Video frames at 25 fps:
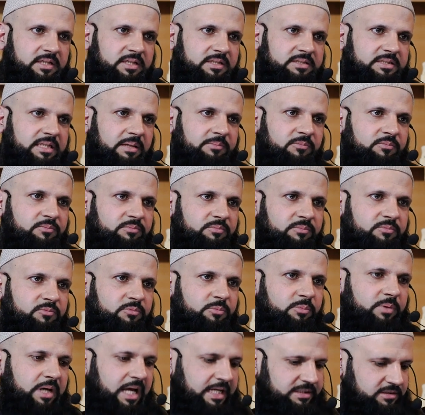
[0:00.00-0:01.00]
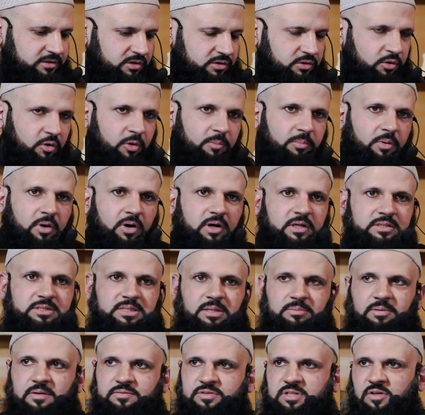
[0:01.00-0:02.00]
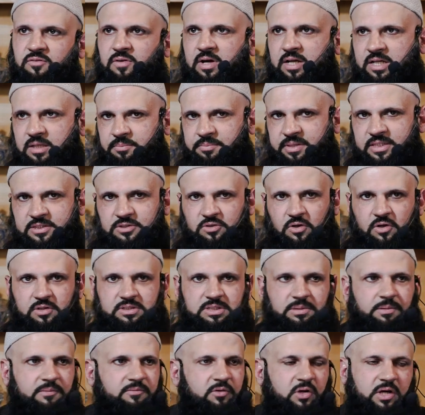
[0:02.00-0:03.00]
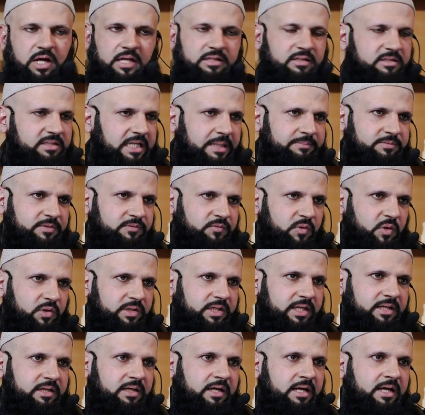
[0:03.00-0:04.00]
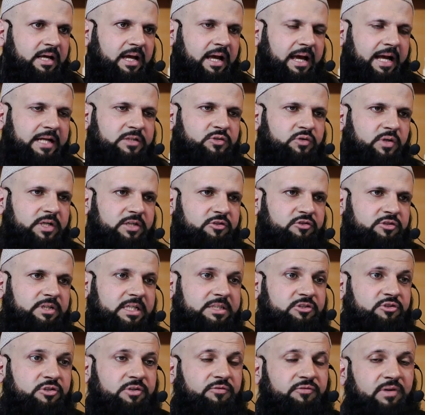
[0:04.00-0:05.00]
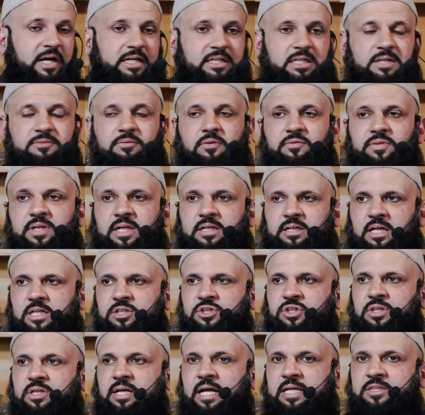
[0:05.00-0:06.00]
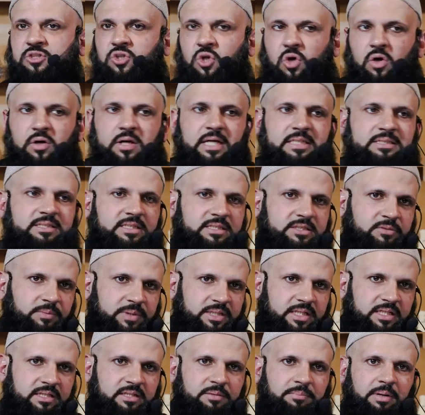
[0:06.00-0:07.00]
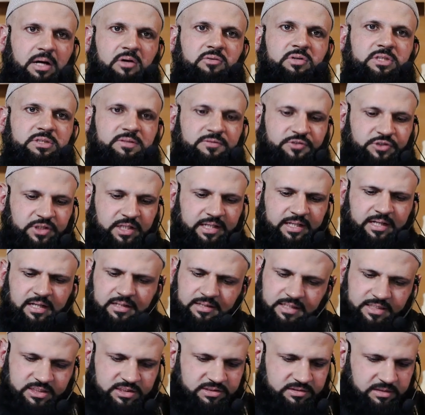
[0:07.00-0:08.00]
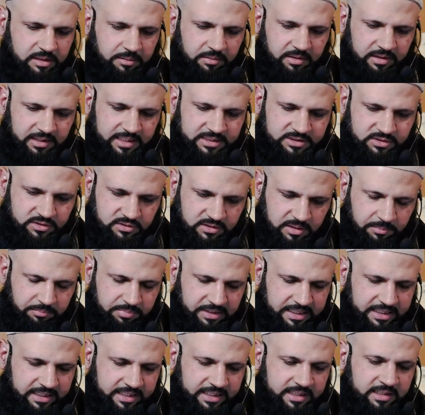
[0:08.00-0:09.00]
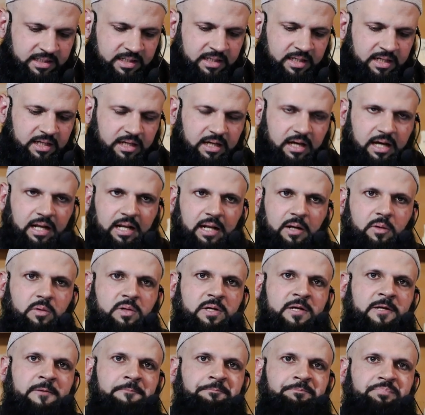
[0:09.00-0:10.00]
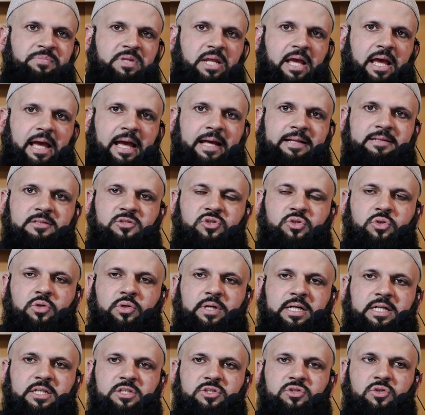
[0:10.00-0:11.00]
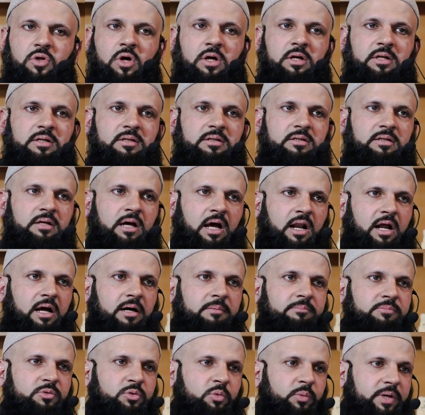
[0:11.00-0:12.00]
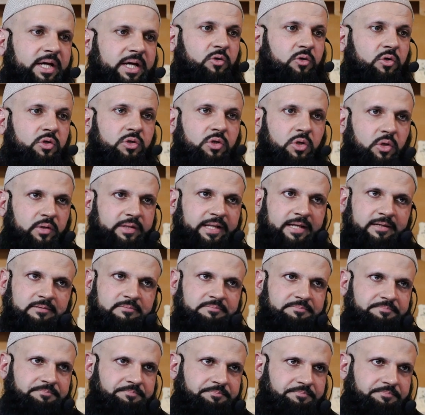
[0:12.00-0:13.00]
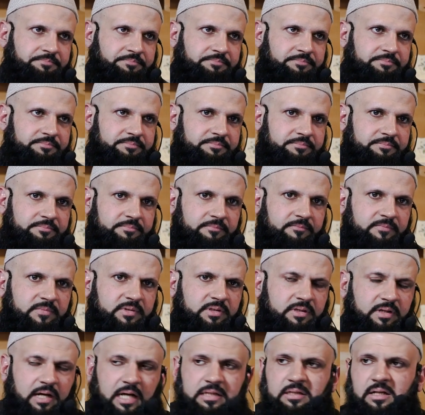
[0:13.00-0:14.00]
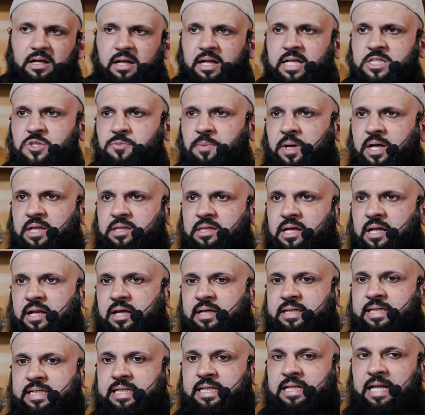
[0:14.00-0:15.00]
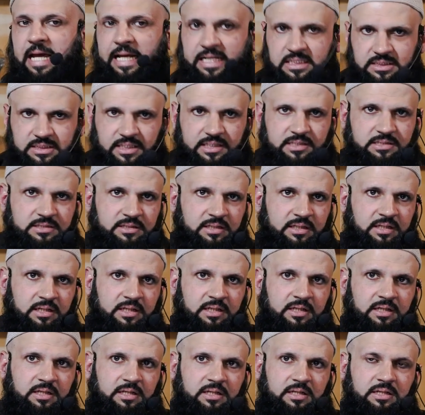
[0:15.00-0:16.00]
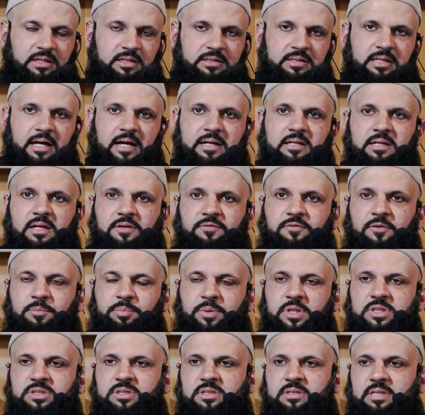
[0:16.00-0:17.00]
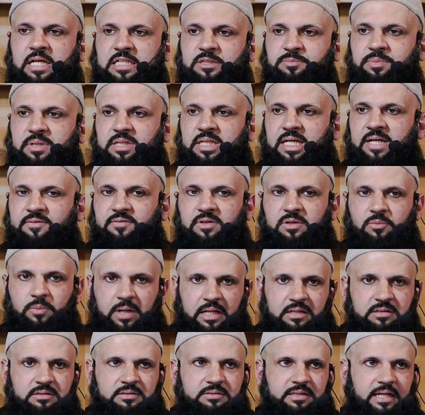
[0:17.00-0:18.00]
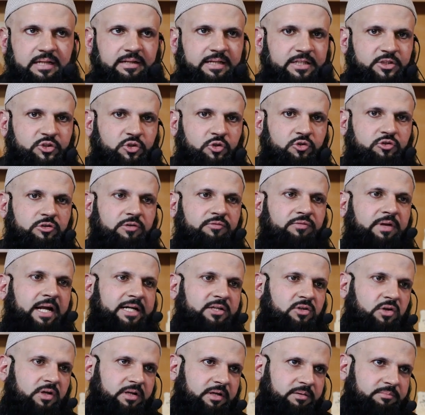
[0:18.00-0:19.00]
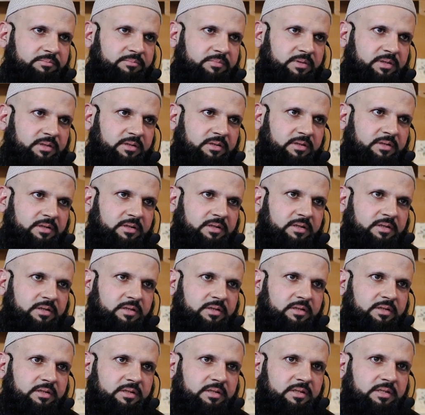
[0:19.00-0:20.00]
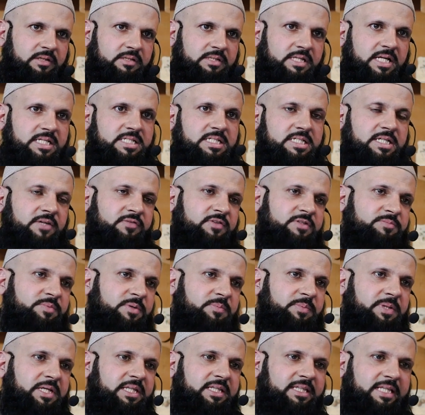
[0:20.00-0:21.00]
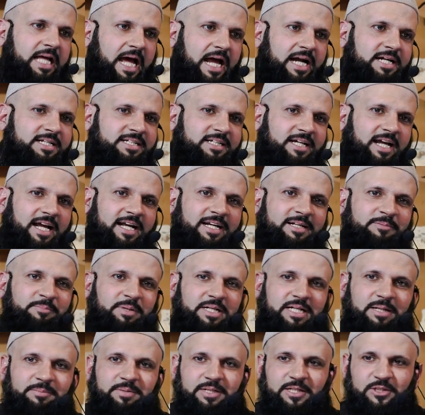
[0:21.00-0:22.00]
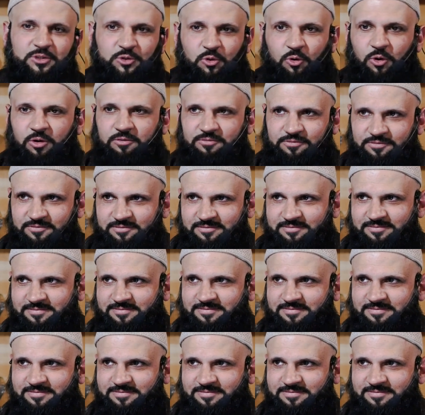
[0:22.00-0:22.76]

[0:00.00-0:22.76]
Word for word: Some has a thobe on, some have shalwar kameez on, some have got other types of clothing. And so it, it's reflective of their culture. As long as it's within the boundaries of Sharia, it's, it's completely allowed. And so it is not haram to good clothing. Rather, Allah subhanahu wa ta'ala, He likes it that if a person has been given wealth, then it should reflect on him. There is a difference between that and becoming a show off.